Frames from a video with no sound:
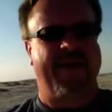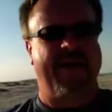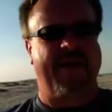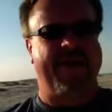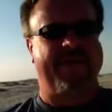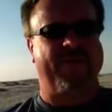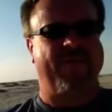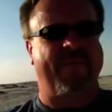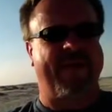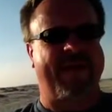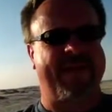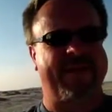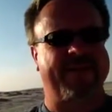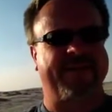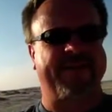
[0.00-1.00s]
Hey
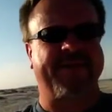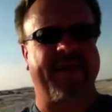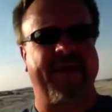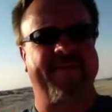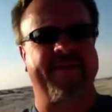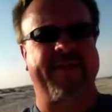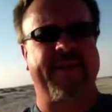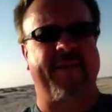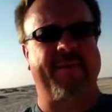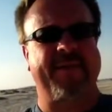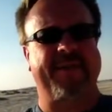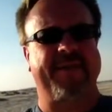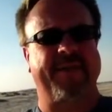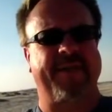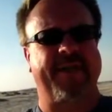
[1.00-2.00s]
everybody, this is David coming
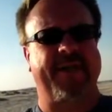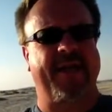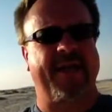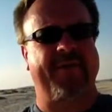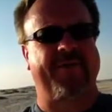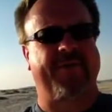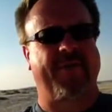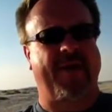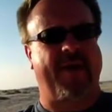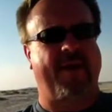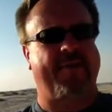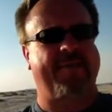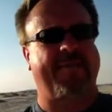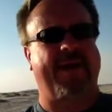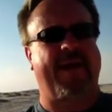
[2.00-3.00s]
to you today
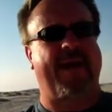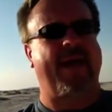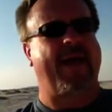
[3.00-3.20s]
from